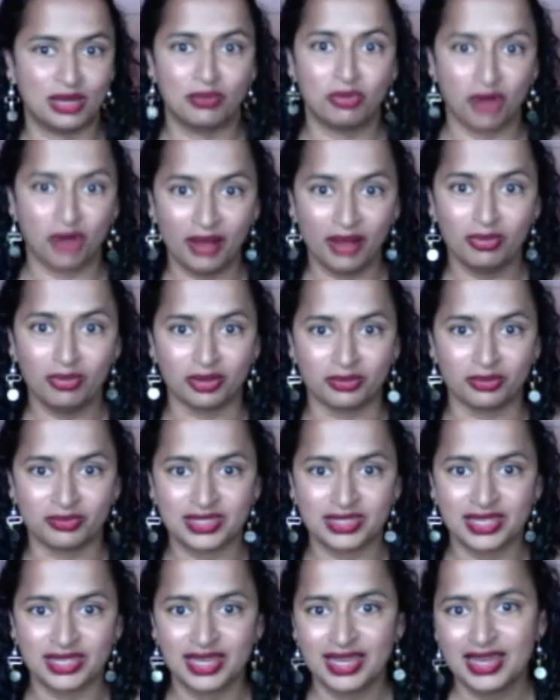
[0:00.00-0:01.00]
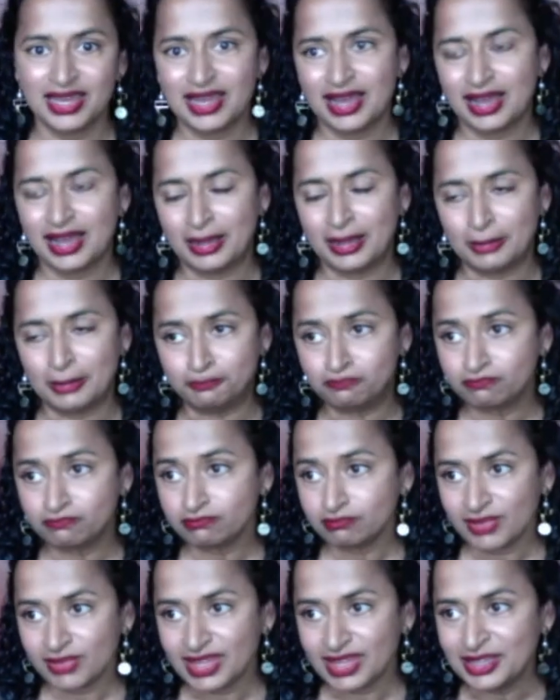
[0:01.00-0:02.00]
problems. Um,
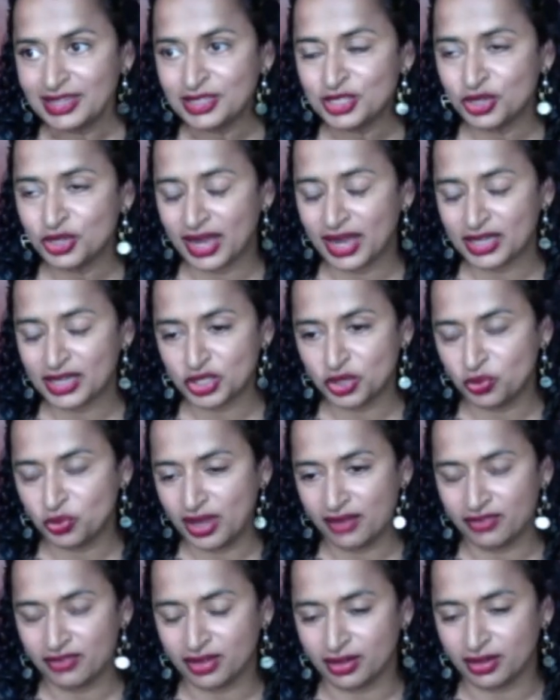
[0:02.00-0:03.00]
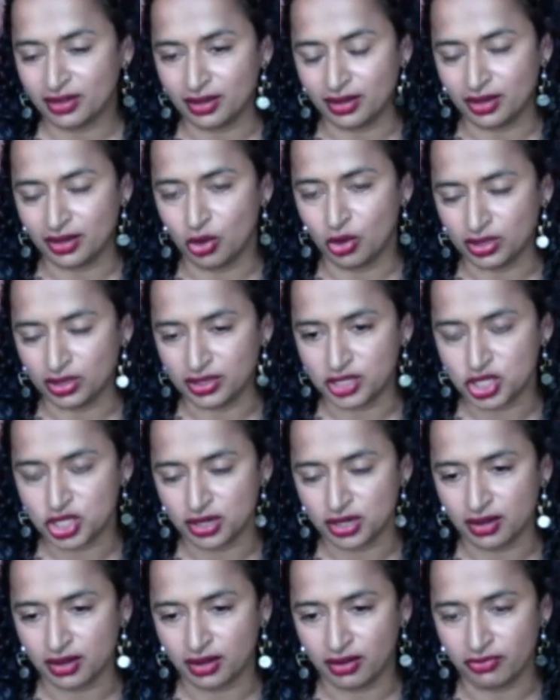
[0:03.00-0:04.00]
so actually, we have a, a coalition
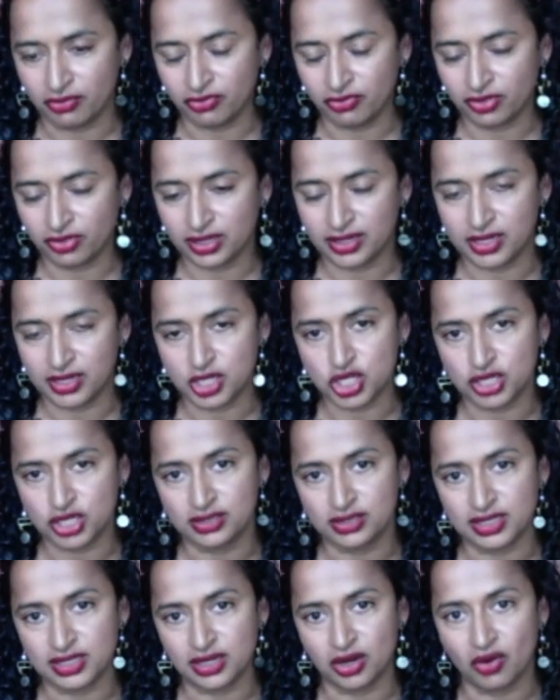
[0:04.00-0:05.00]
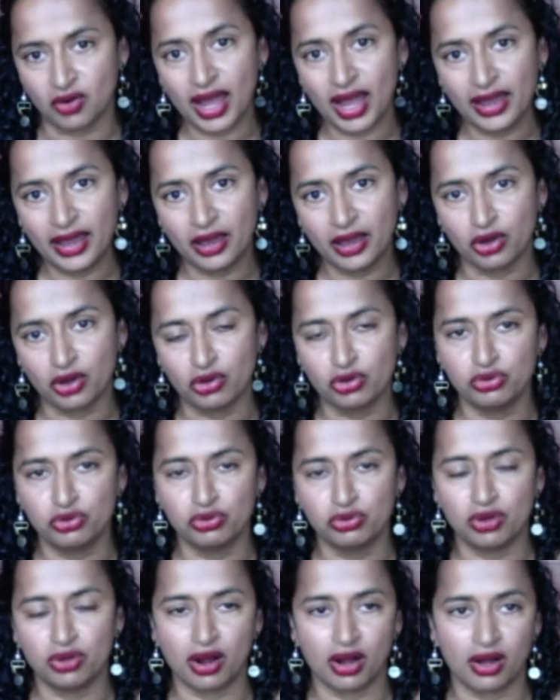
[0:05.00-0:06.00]
of clinicians in Ohio who
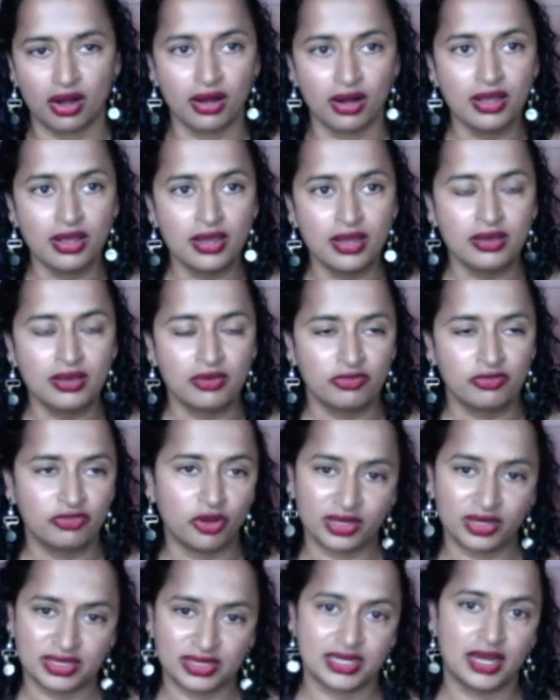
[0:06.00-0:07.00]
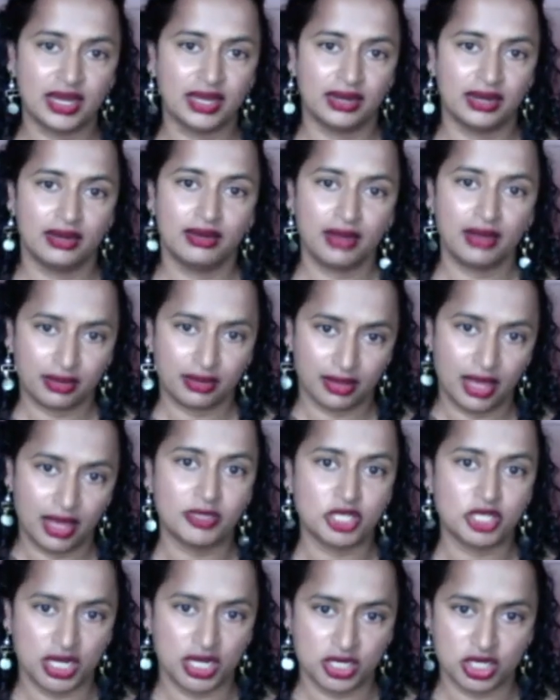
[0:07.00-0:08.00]
are focused on climate
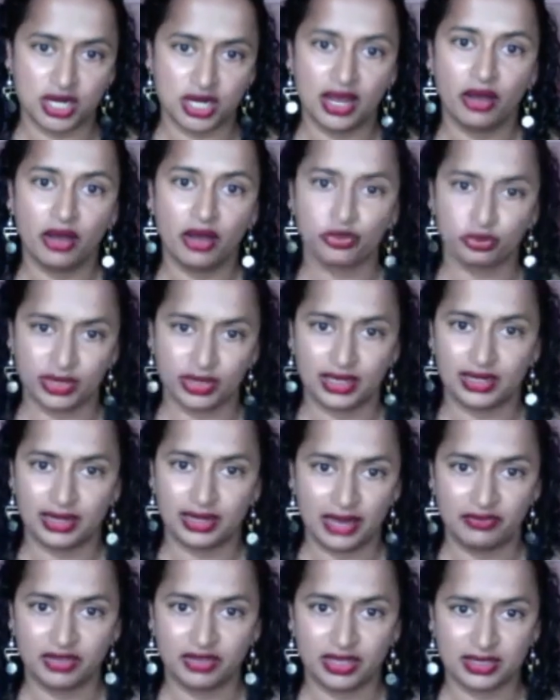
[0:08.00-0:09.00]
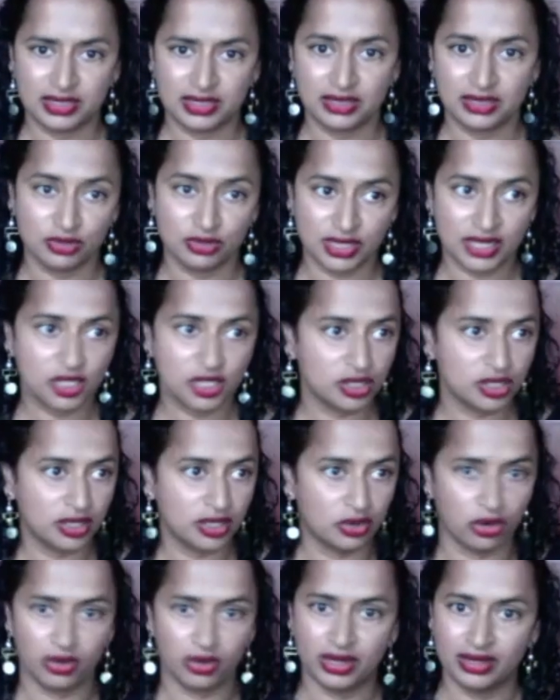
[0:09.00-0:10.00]
change and health related advocacy. There's actually a
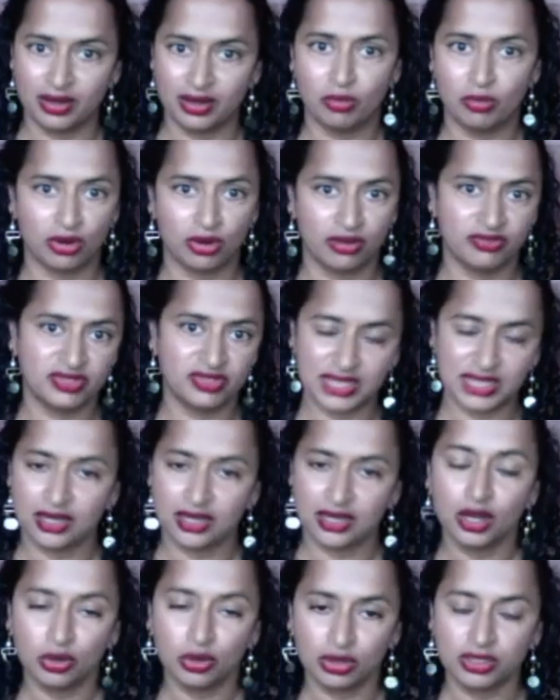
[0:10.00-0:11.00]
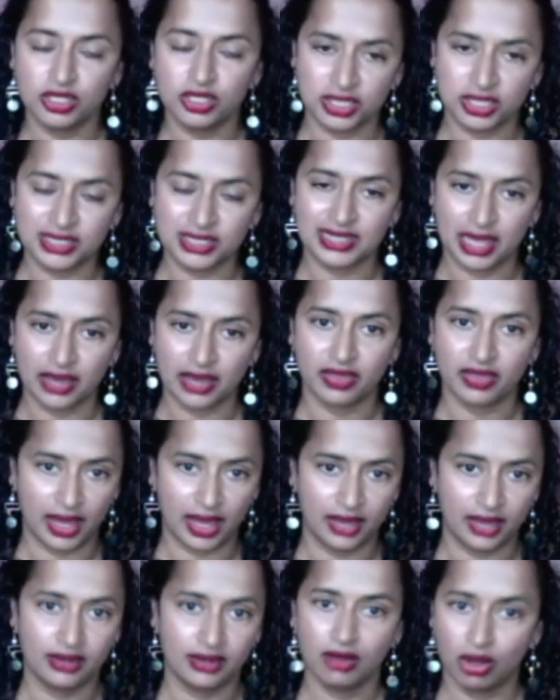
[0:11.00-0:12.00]
growing number of state coalitions like that
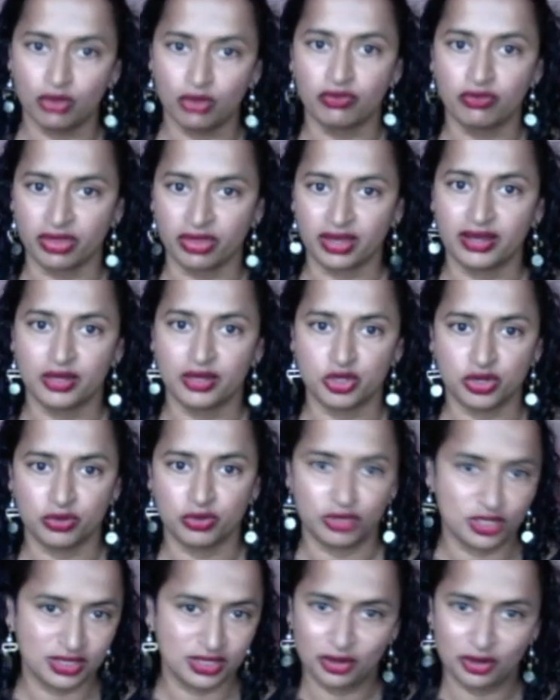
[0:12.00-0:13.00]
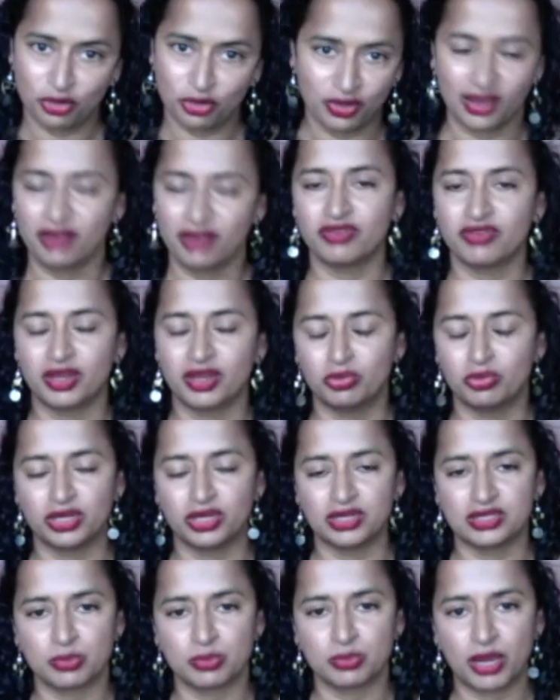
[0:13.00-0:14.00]
all over the country, which is another thing I find pretty
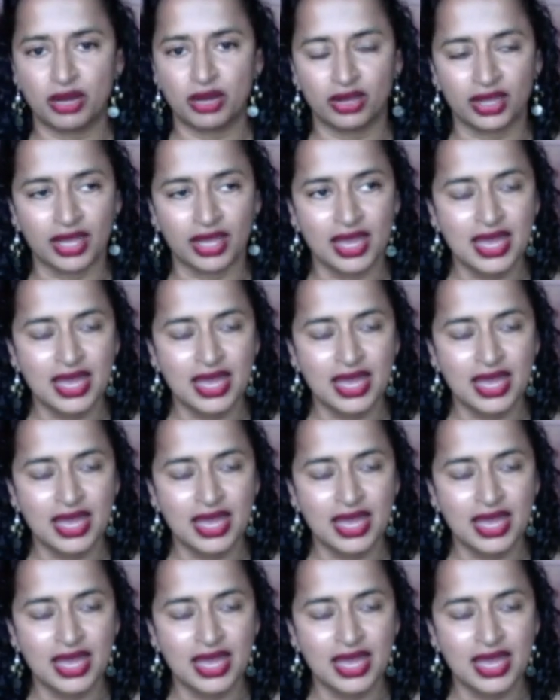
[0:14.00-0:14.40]
inspiring.